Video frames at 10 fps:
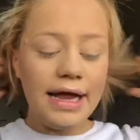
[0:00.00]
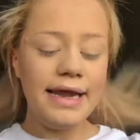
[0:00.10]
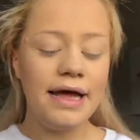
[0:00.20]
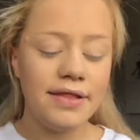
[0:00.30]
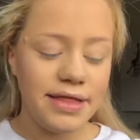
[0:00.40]
And
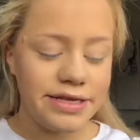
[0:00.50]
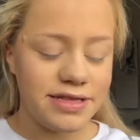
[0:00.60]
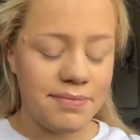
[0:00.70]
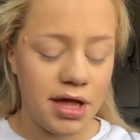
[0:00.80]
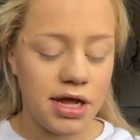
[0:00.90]
now that that's
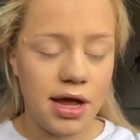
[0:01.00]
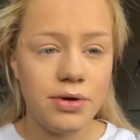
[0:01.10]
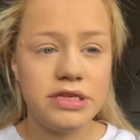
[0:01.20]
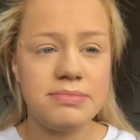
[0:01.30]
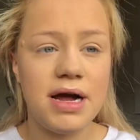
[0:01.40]
done, I'm going to go
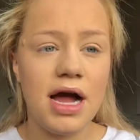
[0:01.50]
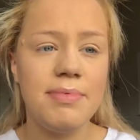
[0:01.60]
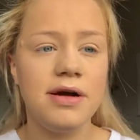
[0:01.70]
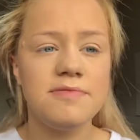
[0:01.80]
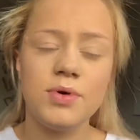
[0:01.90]
on to my eyebrows